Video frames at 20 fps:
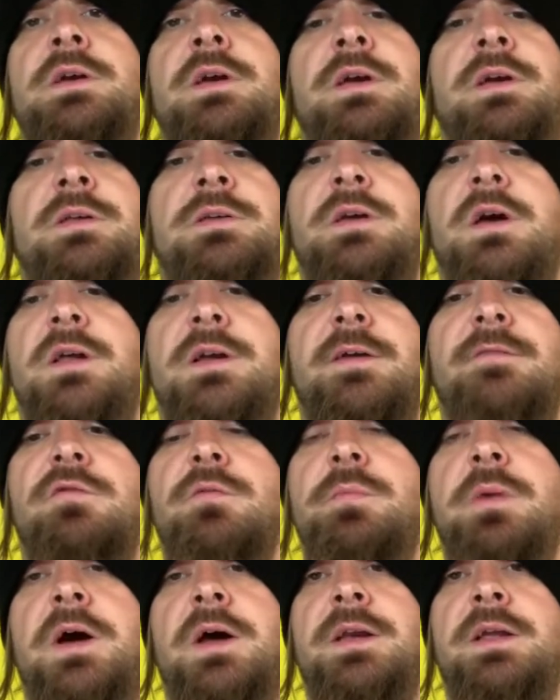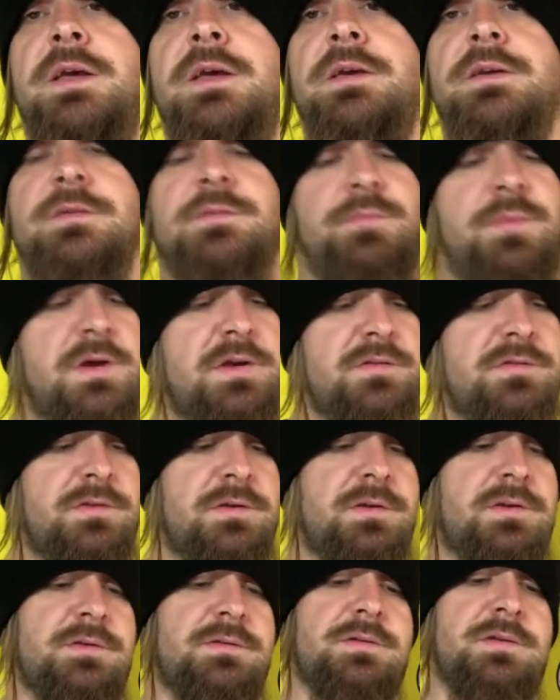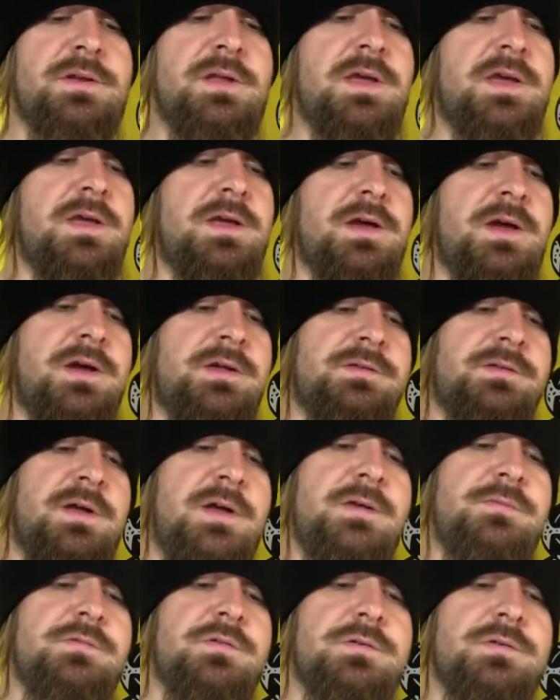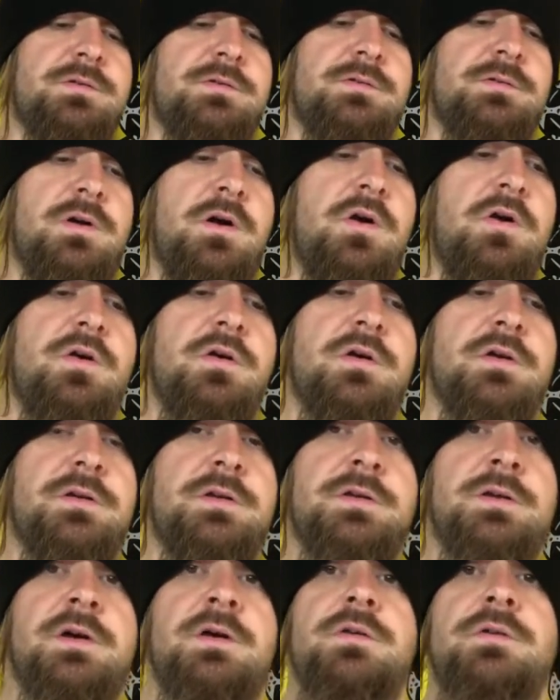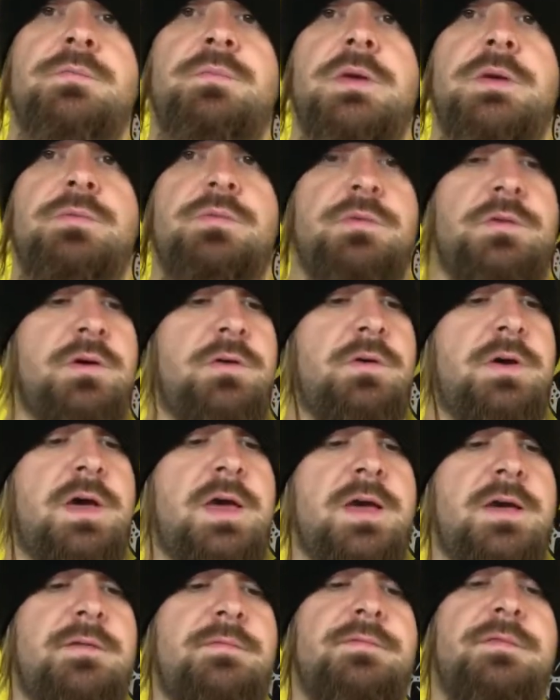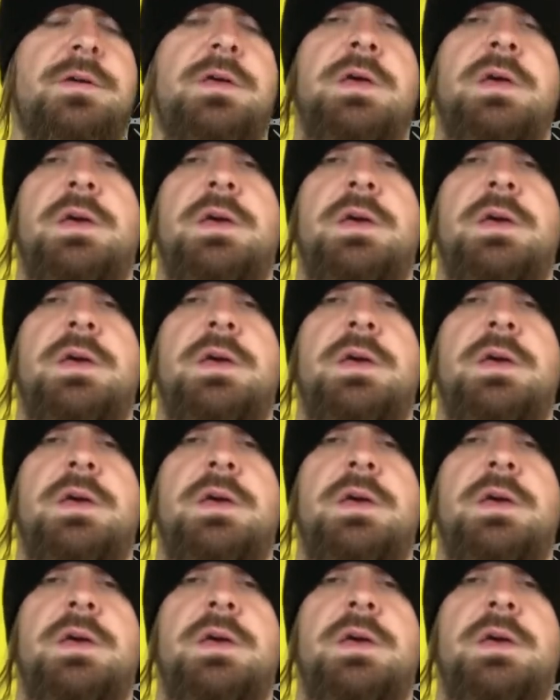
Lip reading: And not everybody, especially today, guys, times are hard, you know, and people don't have